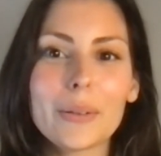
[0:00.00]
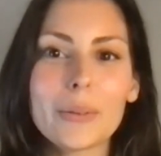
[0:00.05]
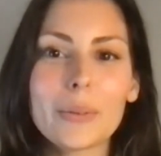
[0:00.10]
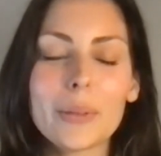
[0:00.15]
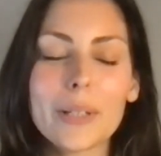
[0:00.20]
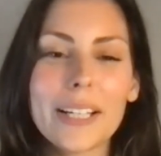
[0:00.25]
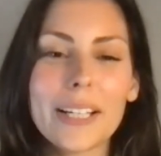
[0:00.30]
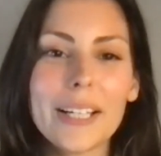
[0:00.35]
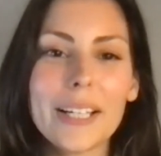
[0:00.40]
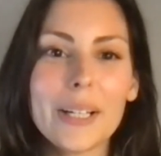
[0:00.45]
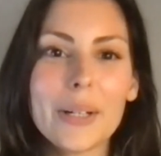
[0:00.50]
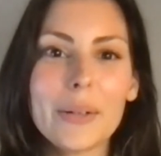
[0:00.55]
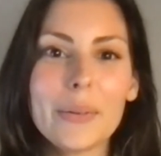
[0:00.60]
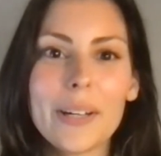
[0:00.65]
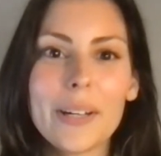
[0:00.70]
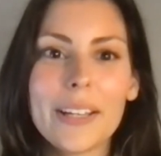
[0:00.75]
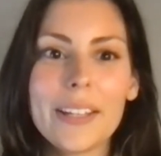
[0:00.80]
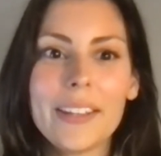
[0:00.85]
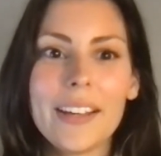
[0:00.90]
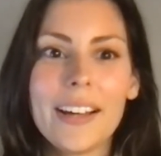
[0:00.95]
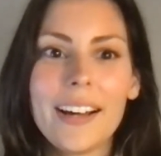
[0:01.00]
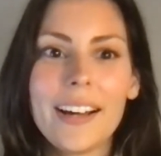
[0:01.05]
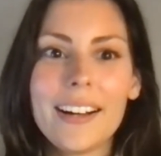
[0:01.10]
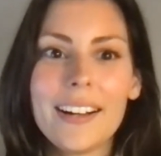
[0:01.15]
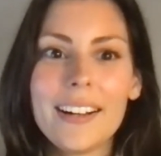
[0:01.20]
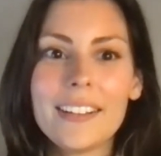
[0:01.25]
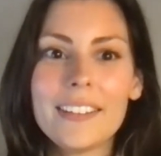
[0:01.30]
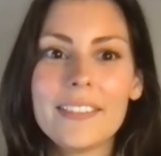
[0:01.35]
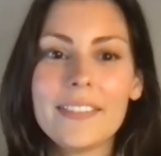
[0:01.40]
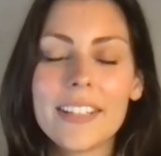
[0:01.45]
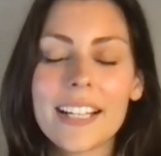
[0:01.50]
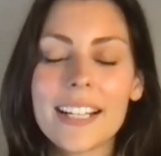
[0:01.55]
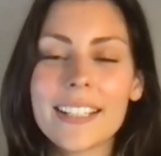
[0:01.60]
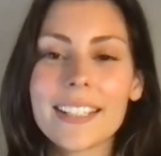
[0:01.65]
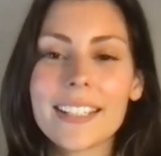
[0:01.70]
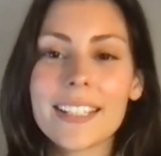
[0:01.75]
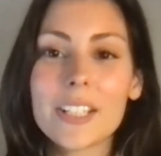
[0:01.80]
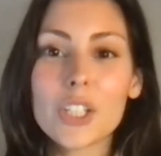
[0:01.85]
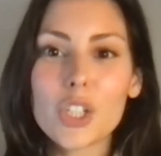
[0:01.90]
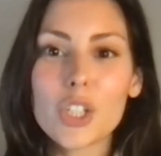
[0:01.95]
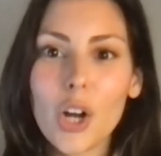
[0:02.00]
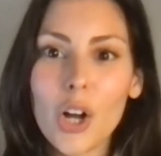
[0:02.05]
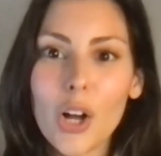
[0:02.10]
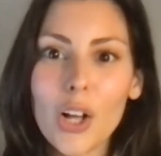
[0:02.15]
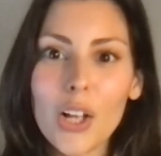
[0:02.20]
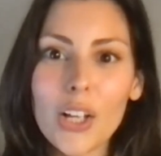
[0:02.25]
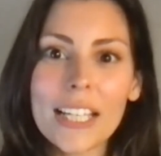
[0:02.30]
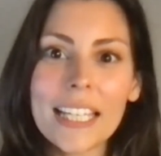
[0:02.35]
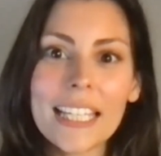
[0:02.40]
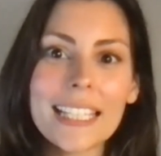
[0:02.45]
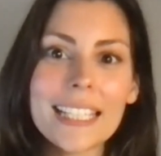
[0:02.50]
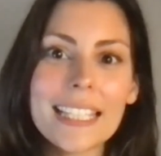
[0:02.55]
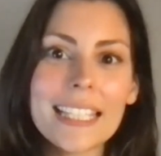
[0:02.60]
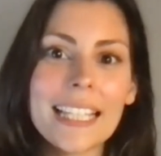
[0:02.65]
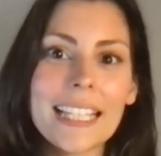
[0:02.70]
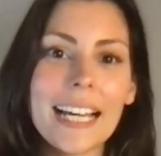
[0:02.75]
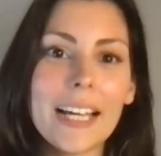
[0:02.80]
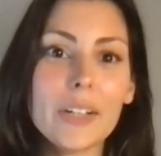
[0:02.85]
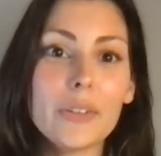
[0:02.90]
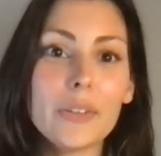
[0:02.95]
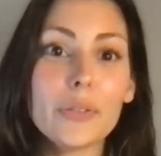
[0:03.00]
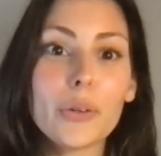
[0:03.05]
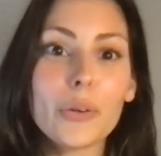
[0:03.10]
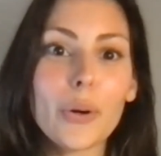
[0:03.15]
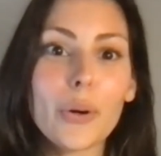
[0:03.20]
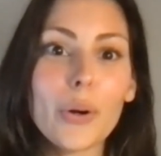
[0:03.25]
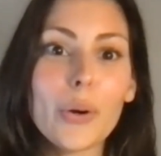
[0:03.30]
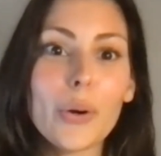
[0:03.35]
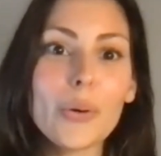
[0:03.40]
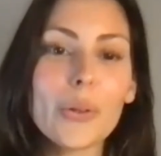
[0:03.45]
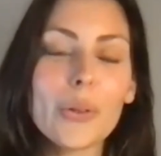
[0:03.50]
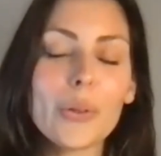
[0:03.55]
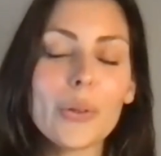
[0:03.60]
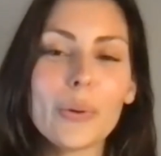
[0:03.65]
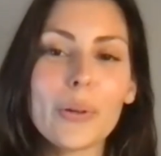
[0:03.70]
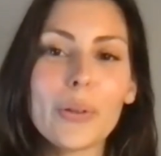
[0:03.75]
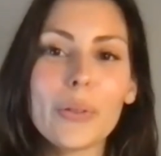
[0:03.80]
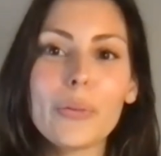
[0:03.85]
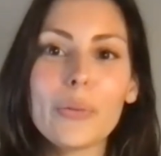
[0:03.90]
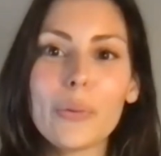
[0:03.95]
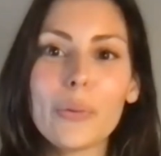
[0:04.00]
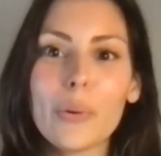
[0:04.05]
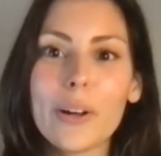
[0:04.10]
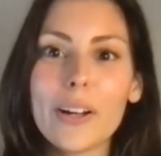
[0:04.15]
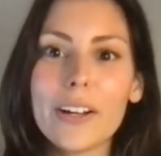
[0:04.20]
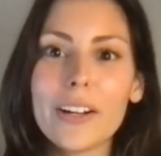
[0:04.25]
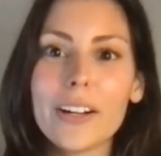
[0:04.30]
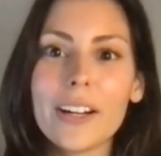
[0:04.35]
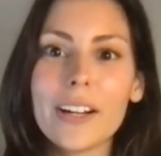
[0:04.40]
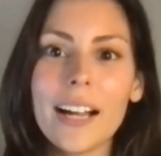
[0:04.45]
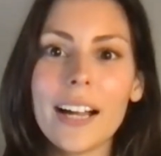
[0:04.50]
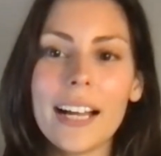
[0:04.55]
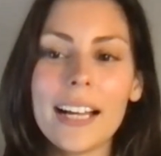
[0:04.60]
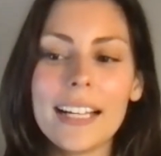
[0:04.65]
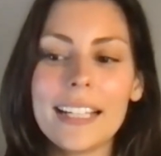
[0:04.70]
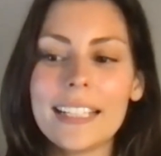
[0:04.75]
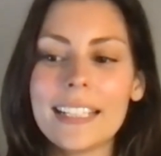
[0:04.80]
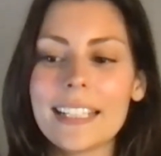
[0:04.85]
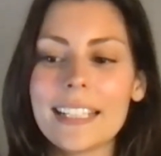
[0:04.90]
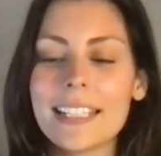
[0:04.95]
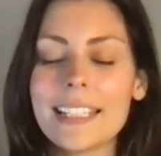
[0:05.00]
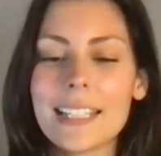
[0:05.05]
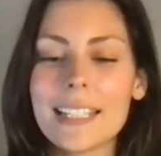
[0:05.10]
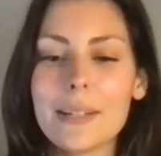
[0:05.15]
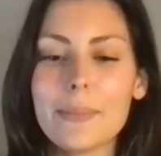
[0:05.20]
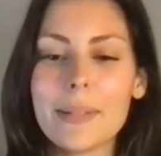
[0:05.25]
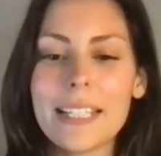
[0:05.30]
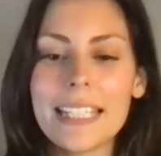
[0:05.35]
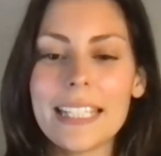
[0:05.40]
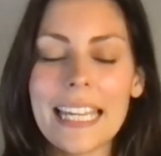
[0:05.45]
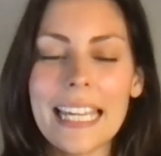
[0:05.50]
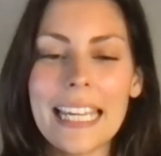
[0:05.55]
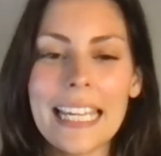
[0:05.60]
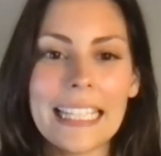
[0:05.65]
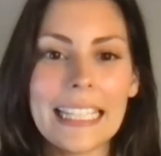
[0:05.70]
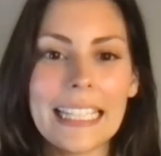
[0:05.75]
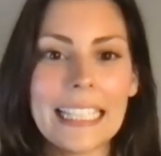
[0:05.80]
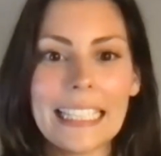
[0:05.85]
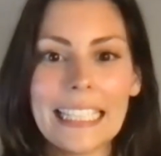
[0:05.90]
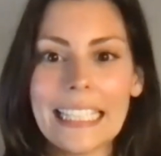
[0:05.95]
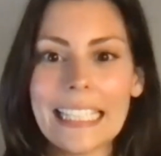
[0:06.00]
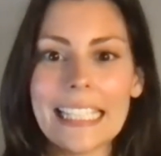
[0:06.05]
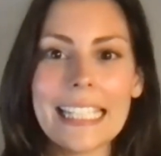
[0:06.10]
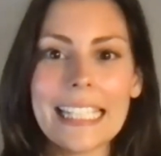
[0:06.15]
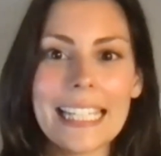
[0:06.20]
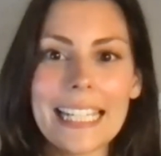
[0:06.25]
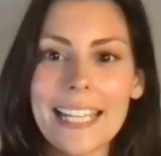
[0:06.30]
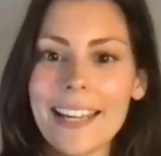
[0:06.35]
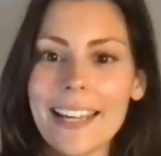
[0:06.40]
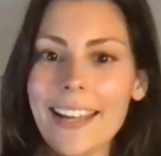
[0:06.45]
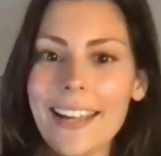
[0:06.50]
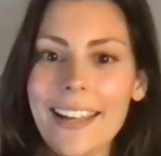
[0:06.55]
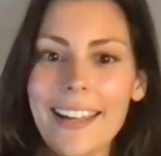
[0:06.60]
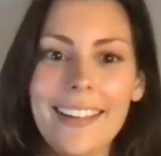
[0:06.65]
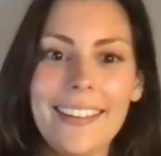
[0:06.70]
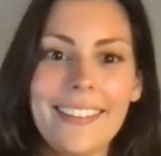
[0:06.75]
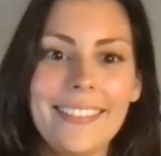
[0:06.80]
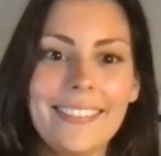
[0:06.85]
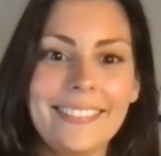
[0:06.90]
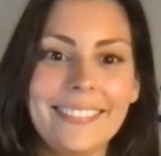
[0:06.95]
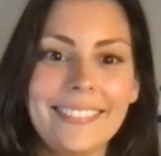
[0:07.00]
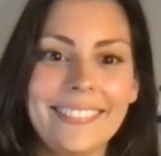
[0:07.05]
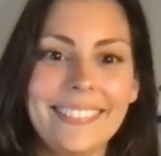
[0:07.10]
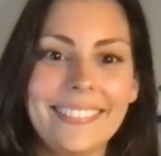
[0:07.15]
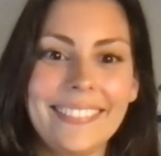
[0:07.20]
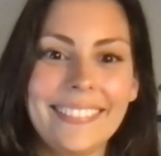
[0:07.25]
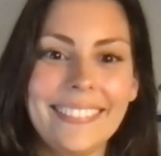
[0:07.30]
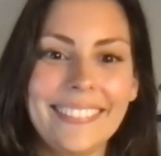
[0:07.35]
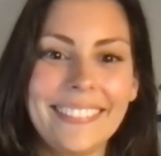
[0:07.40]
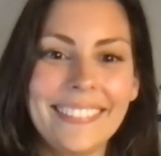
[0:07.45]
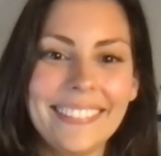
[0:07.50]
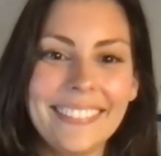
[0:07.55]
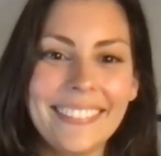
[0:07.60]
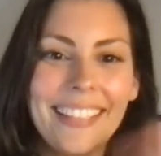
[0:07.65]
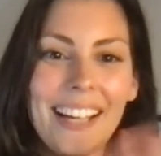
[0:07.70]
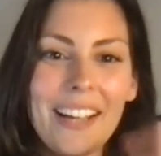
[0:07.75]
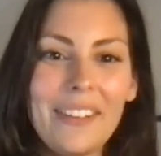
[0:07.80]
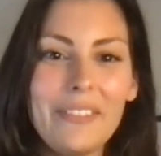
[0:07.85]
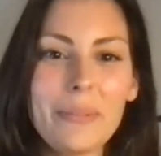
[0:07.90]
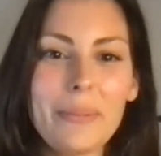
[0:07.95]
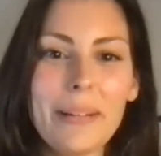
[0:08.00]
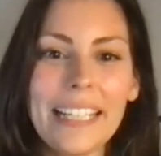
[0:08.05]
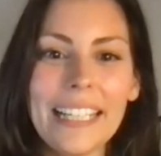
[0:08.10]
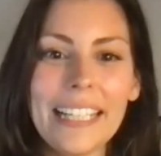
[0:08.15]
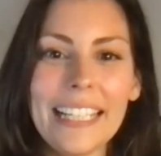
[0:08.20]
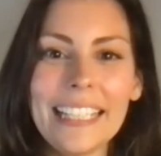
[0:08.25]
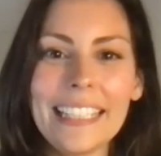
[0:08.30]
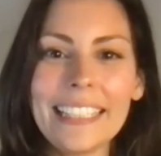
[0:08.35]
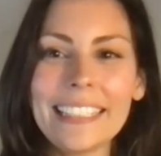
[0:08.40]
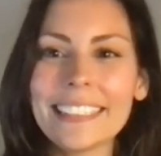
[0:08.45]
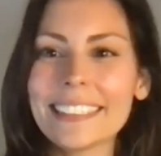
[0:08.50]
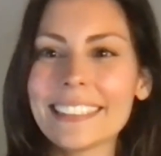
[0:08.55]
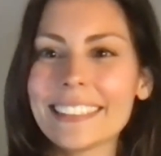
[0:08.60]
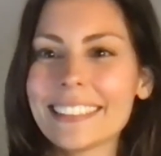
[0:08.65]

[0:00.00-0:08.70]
We're here with uh, Vikas Kaushal. He's the head of growth with Foyr and he's going to be taking the lead today. Hi, everybody.